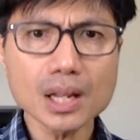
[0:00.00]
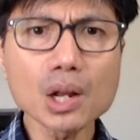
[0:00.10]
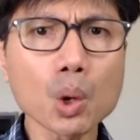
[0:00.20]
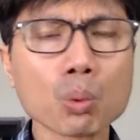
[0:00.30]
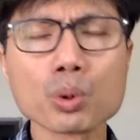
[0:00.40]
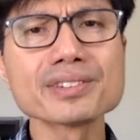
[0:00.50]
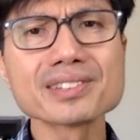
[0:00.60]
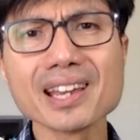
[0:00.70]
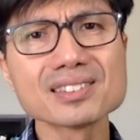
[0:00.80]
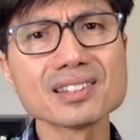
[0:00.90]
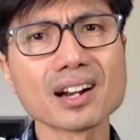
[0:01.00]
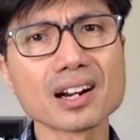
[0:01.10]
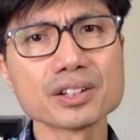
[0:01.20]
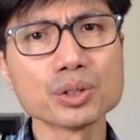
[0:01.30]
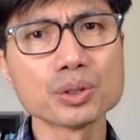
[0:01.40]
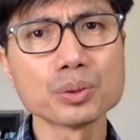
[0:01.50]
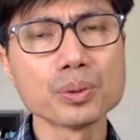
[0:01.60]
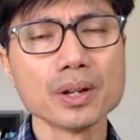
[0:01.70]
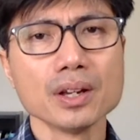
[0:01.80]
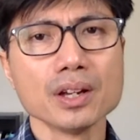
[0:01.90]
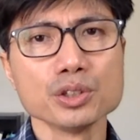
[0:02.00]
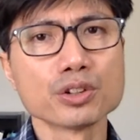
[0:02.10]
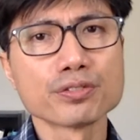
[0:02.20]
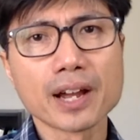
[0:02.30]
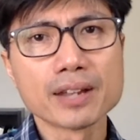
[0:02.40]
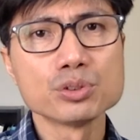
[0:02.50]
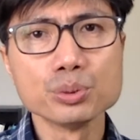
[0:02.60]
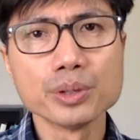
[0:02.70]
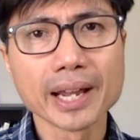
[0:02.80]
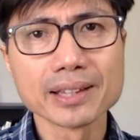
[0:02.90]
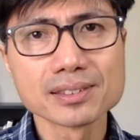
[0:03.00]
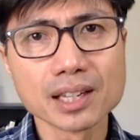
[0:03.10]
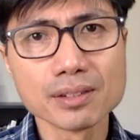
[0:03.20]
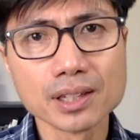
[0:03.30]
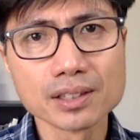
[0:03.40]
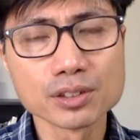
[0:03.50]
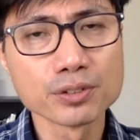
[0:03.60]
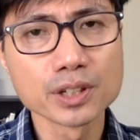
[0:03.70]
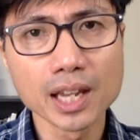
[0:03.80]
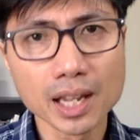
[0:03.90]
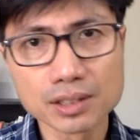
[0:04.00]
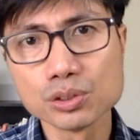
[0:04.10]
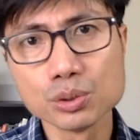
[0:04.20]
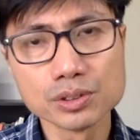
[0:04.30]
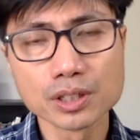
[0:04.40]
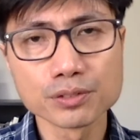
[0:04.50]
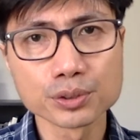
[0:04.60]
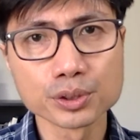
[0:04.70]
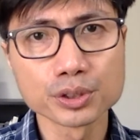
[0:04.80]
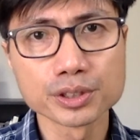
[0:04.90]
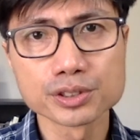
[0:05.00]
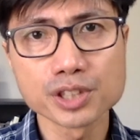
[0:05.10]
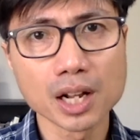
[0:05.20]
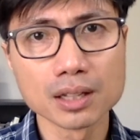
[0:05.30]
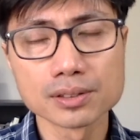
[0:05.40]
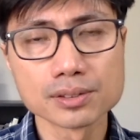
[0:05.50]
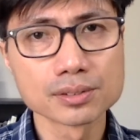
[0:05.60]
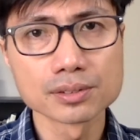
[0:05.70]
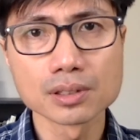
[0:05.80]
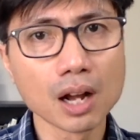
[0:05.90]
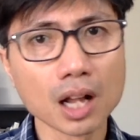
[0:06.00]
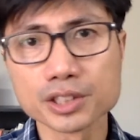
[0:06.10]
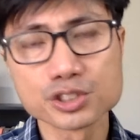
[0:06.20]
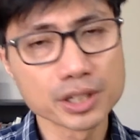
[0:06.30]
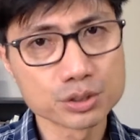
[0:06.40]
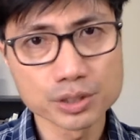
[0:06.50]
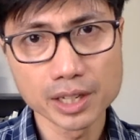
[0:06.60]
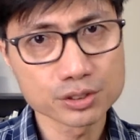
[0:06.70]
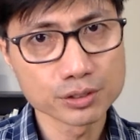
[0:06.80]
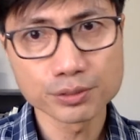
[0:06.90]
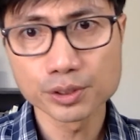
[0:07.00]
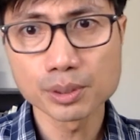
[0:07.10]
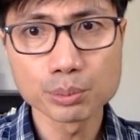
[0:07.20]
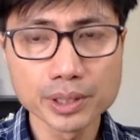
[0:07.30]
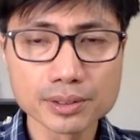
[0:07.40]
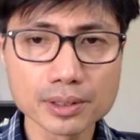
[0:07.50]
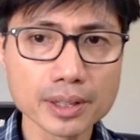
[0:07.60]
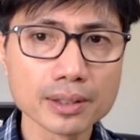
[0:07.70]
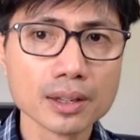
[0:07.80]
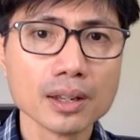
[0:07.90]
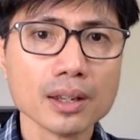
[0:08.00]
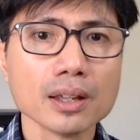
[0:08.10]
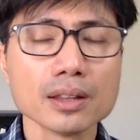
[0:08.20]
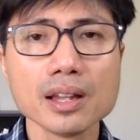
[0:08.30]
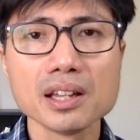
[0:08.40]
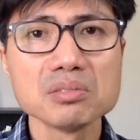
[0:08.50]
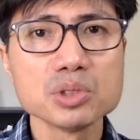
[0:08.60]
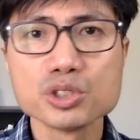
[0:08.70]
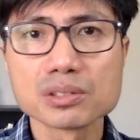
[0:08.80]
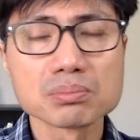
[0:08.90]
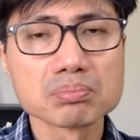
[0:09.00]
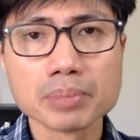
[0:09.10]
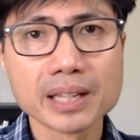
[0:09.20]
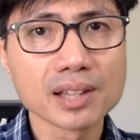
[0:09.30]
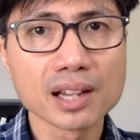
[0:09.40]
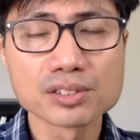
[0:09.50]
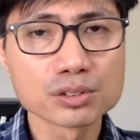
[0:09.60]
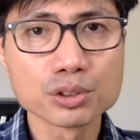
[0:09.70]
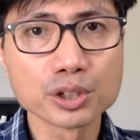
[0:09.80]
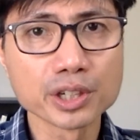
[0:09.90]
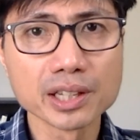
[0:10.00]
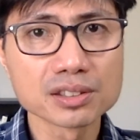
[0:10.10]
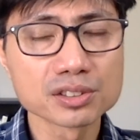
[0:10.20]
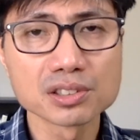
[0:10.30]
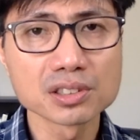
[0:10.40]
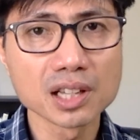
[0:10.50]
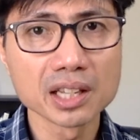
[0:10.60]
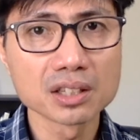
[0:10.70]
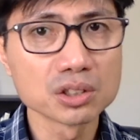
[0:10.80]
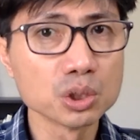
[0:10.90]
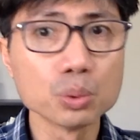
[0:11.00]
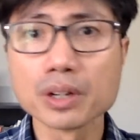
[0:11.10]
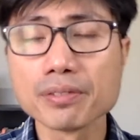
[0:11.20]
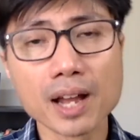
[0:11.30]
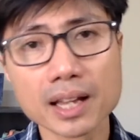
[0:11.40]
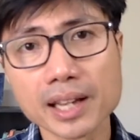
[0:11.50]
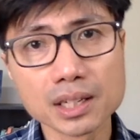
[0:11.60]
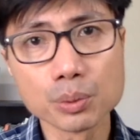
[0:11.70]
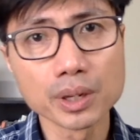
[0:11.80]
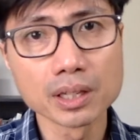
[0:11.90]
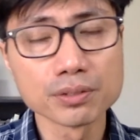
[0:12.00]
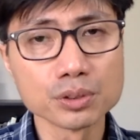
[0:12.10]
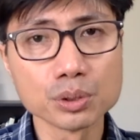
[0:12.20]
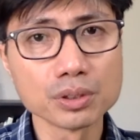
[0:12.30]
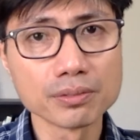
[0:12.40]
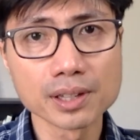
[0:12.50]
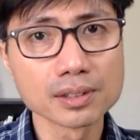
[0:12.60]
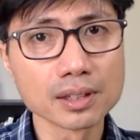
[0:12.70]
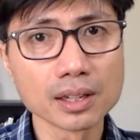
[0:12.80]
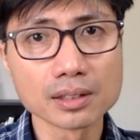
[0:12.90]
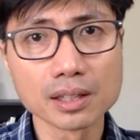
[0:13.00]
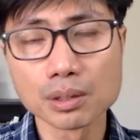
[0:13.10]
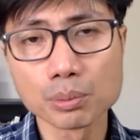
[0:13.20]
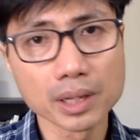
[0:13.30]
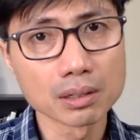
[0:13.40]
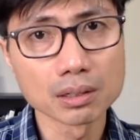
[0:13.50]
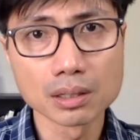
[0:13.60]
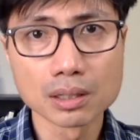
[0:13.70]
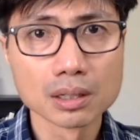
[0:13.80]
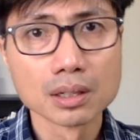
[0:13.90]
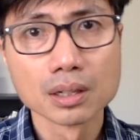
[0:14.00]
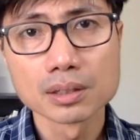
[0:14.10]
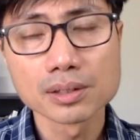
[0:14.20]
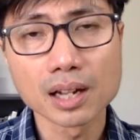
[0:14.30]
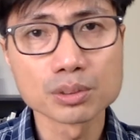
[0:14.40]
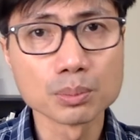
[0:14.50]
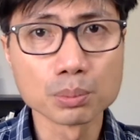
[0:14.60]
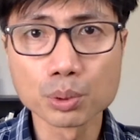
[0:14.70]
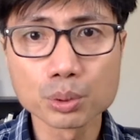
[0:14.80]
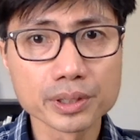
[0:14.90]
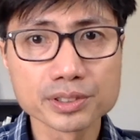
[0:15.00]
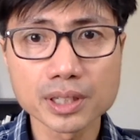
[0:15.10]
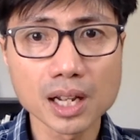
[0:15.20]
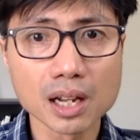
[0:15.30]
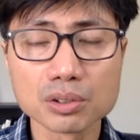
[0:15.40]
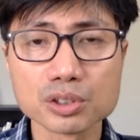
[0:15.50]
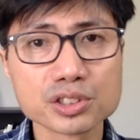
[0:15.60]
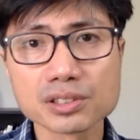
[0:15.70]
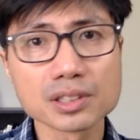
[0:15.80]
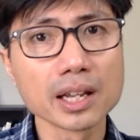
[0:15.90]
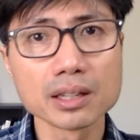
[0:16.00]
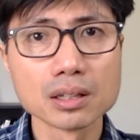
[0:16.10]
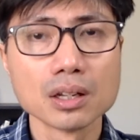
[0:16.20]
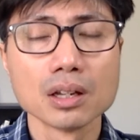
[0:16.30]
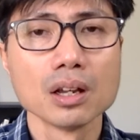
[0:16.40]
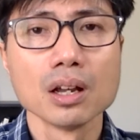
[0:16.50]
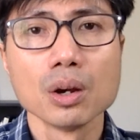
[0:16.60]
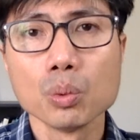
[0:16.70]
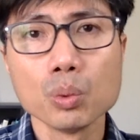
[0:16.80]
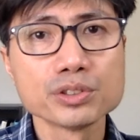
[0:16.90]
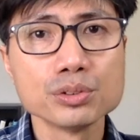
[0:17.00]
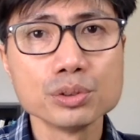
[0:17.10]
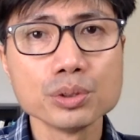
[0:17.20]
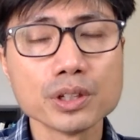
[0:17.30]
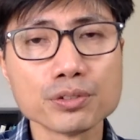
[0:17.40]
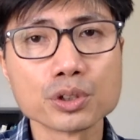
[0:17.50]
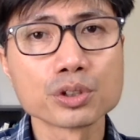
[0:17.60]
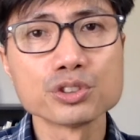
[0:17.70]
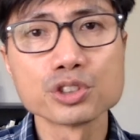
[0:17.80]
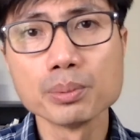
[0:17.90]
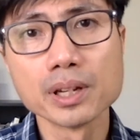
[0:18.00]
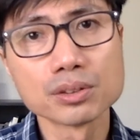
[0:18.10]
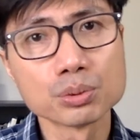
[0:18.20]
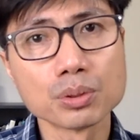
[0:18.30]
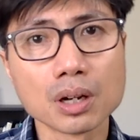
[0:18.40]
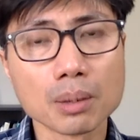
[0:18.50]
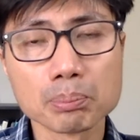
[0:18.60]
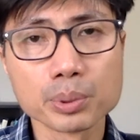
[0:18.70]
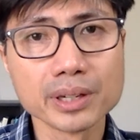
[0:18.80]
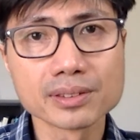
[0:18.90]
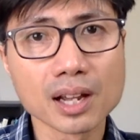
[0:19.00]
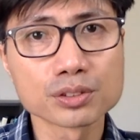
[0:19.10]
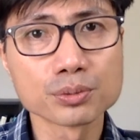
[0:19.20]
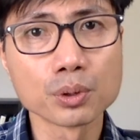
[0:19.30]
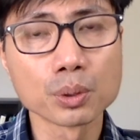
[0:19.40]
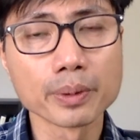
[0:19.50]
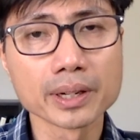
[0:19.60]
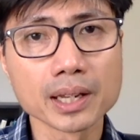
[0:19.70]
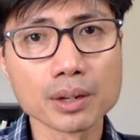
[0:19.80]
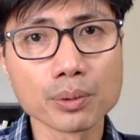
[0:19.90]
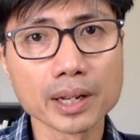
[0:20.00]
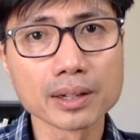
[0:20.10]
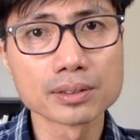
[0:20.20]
Worst case scenario, your 529 savings, if you can't use it for your child's college education for some reason, then, then you just pay taxes on the earnings just like you would have had anyway if you invested it in a regular taxable brokerage account or just like what you do if you're contributing to a pre-tax 401k, right?